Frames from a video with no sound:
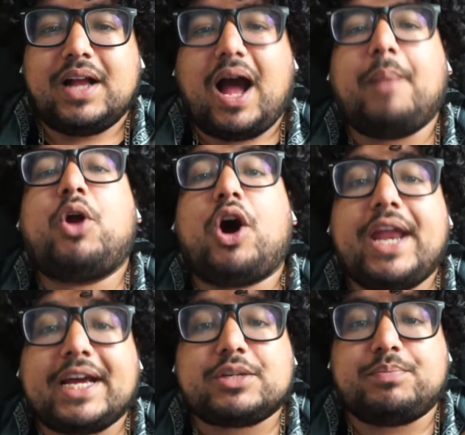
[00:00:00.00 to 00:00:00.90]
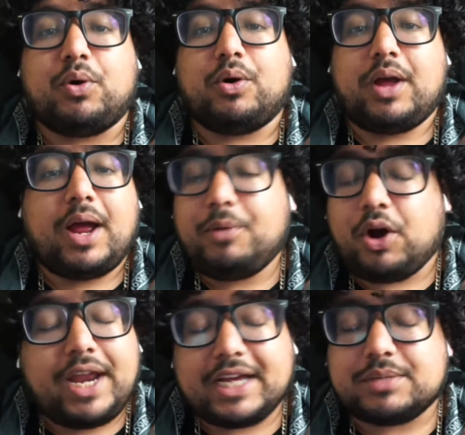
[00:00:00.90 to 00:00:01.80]
I'm not an expert. I'm not
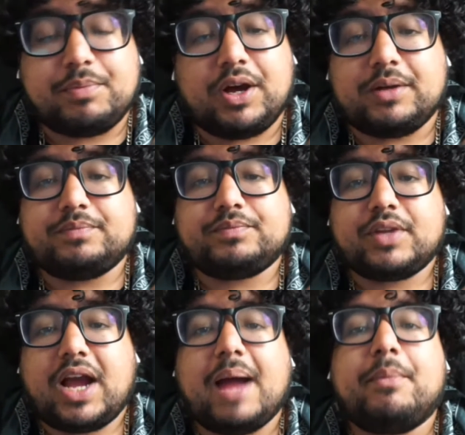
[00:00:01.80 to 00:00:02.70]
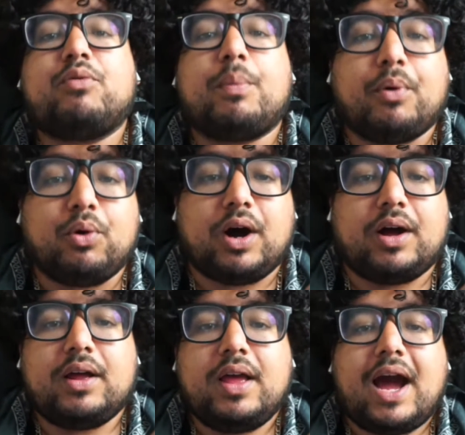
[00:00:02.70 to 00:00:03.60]
an expert. I'm a
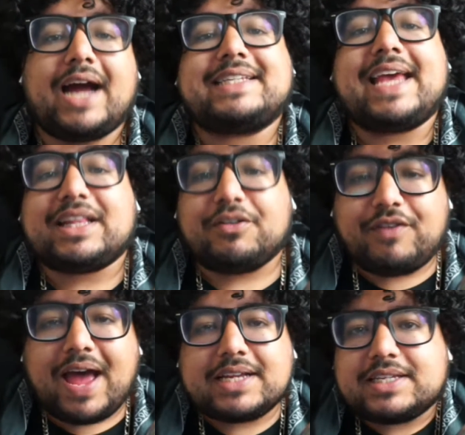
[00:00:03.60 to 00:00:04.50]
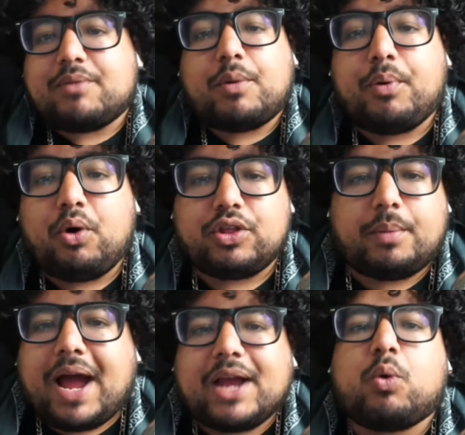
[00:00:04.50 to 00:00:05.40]
reporter. I take the facts, I report
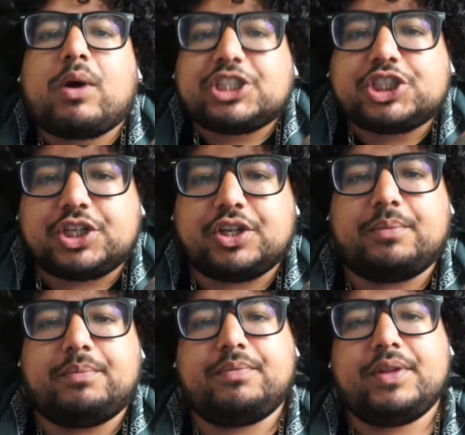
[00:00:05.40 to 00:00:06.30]
them, I question them.